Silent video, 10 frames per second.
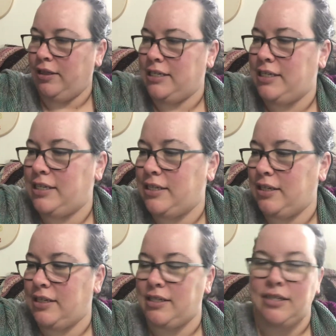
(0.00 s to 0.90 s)
This
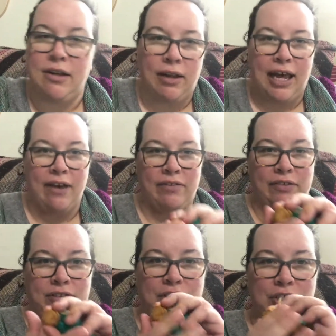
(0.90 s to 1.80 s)
is all I have
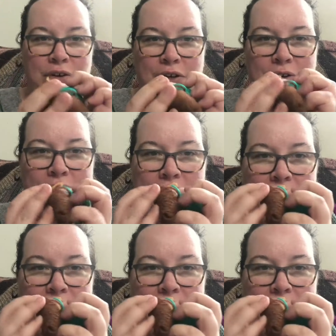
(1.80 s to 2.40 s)
left to show you.